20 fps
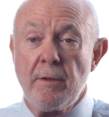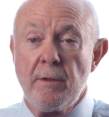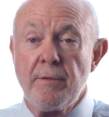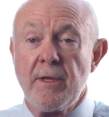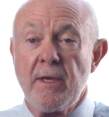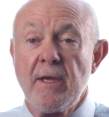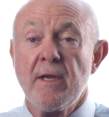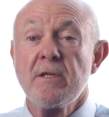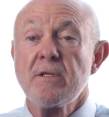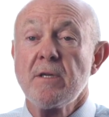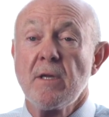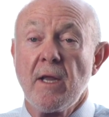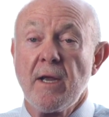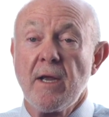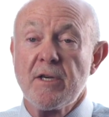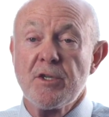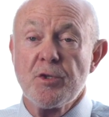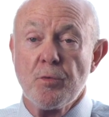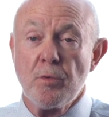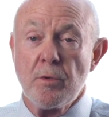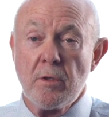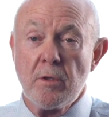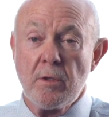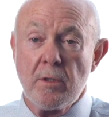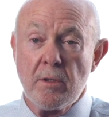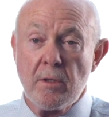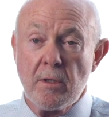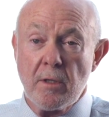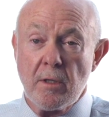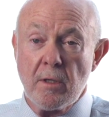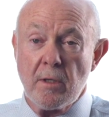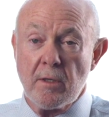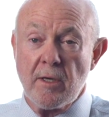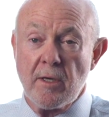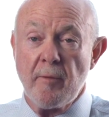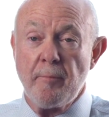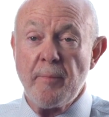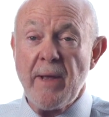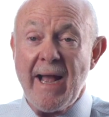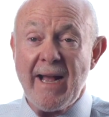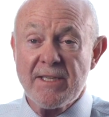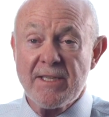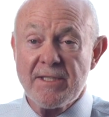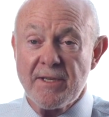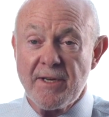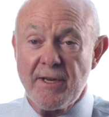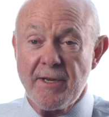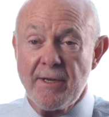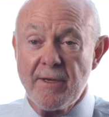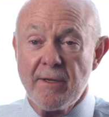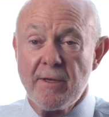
the intellectual uh, capacity